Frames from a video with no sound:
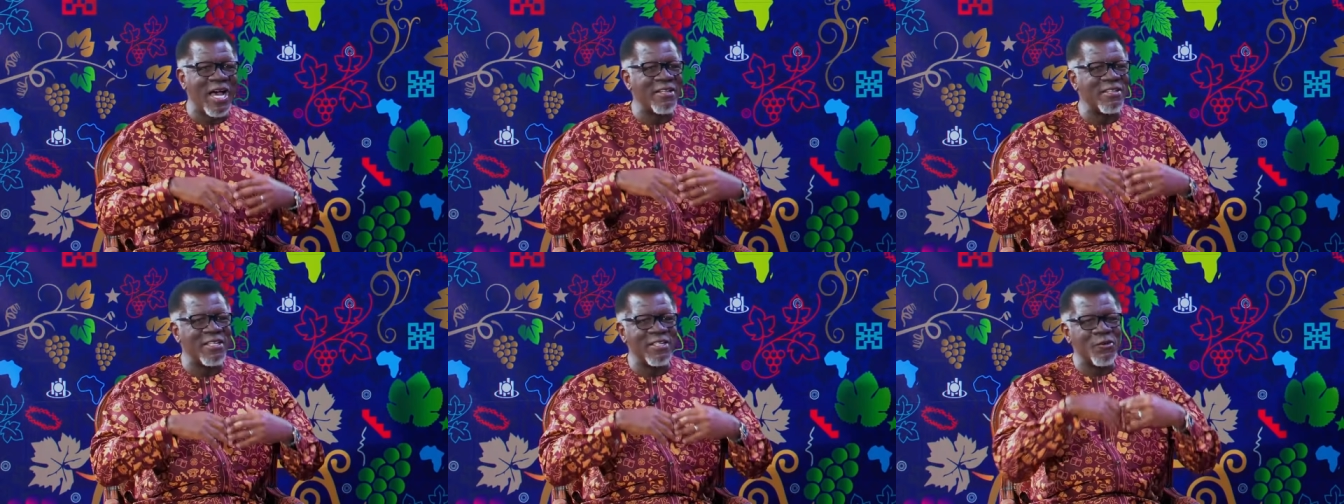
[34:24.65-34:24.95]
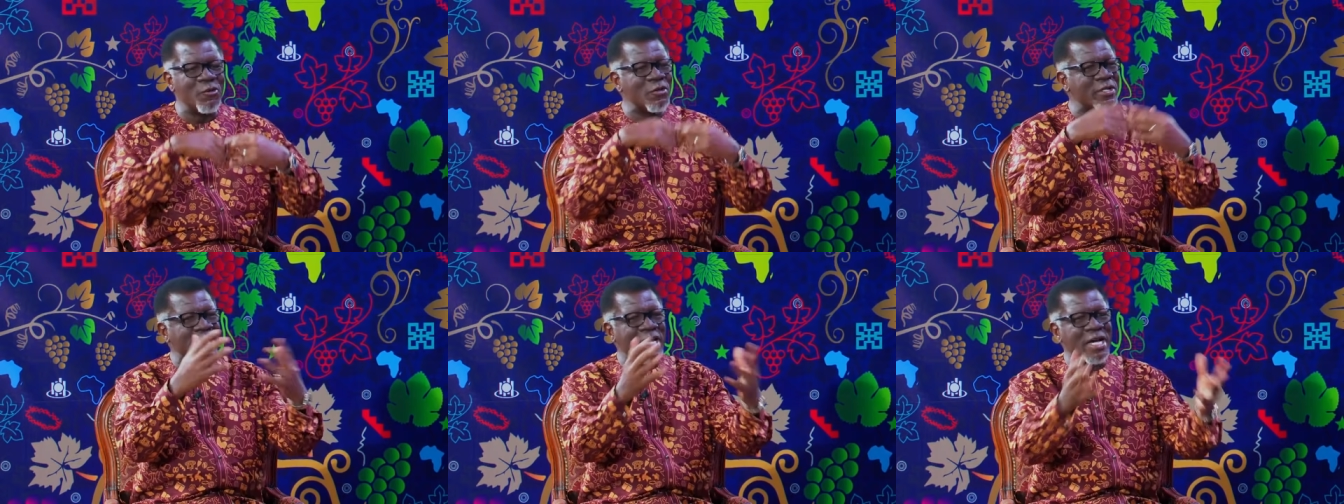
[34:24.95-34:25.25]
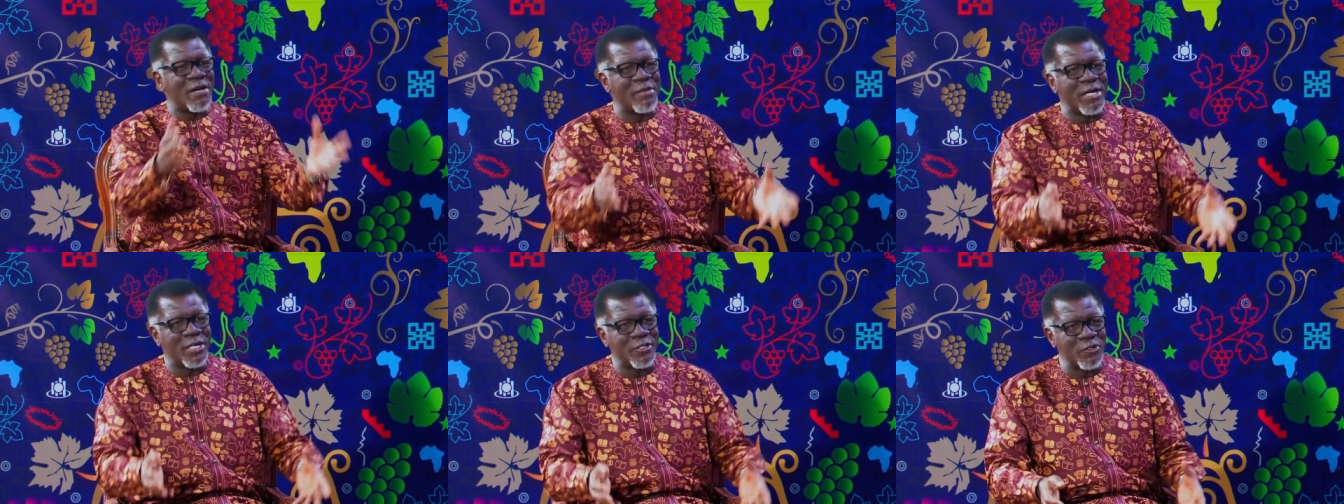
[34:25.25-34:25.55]
They don't
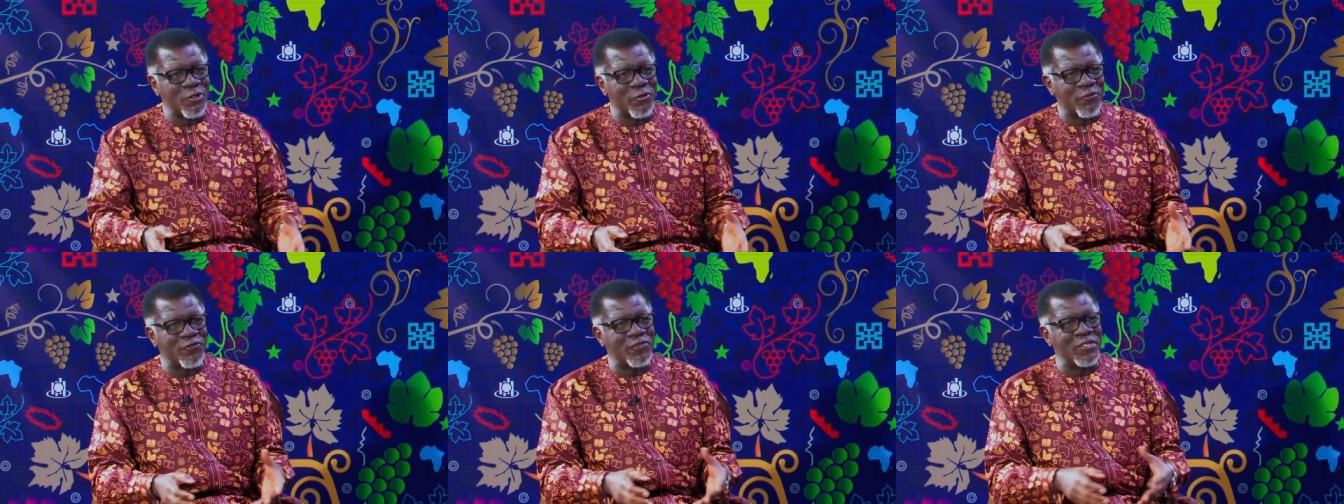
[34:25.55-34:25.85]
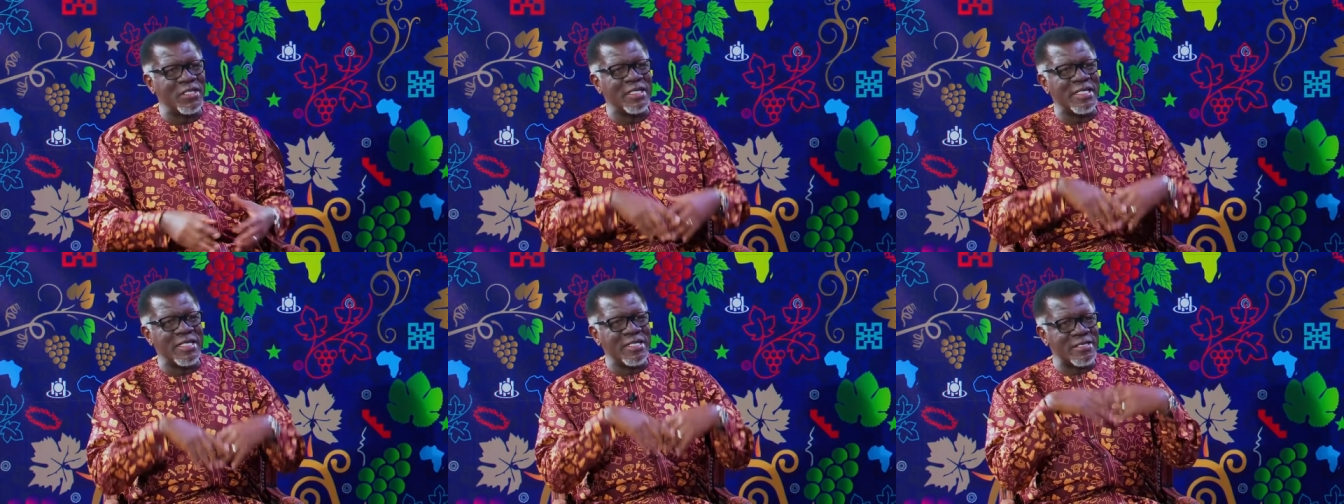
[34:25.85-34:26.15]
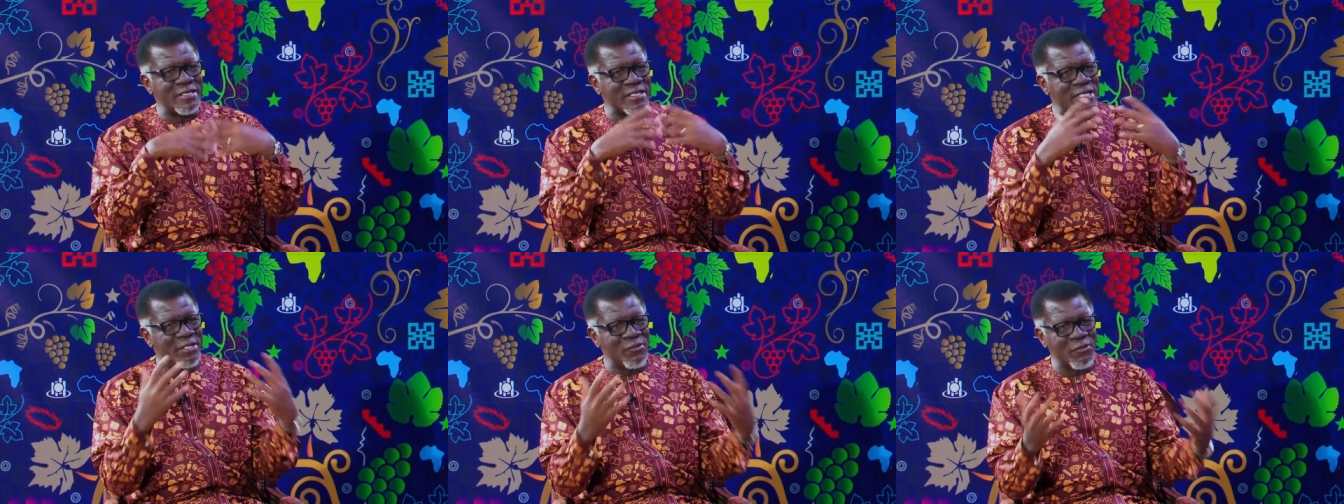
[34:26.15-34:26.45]
care about your
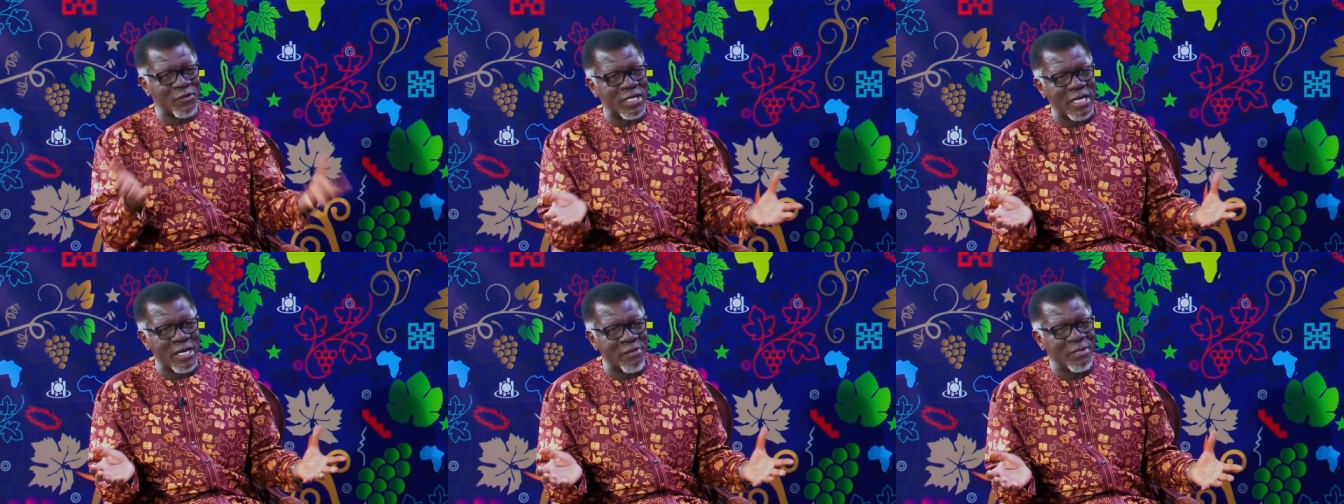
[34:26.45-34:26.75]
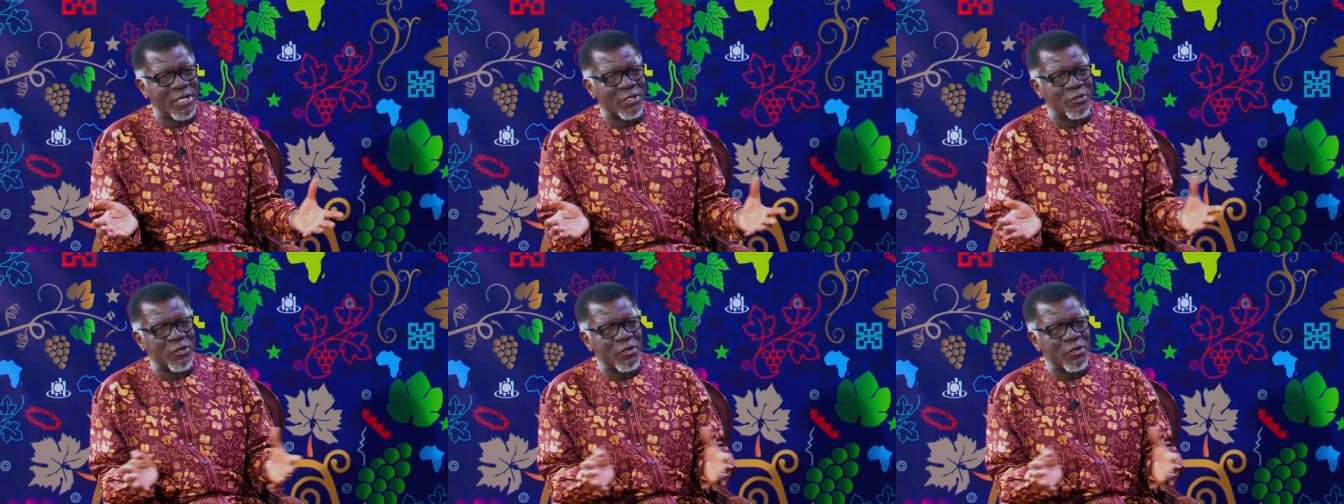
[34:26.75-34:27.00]
feelings. They don't care about